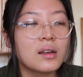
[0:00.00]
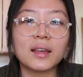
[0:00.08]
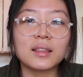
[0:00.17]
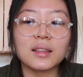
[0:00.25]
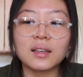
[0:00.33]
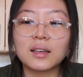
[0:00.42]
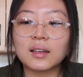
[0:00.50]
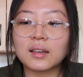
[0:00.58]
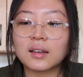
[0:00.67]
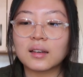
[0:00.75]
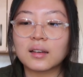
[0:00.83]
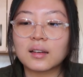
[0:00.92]
I
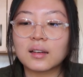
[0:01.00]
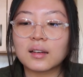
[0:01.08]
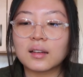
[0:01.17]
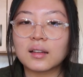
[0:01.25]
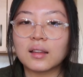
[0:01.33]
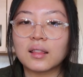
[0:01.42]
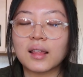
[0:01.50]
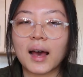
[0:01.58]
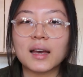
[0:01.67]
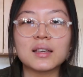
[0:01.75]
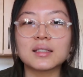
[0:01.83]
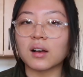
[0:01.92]
think
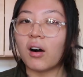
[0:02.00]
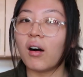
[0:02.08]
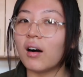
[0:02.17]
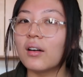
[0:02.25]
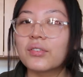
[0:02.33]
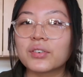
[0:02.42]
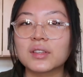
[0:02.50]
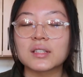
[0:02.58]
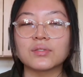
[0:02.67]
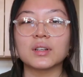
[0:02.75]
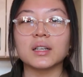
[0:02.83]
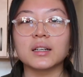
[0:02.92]
that is all for
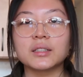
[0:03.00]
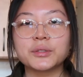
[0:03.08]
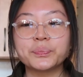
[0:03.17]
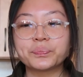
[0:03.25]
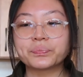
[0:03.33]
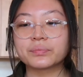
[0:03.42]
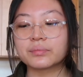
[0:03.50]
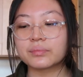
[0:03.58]
this video.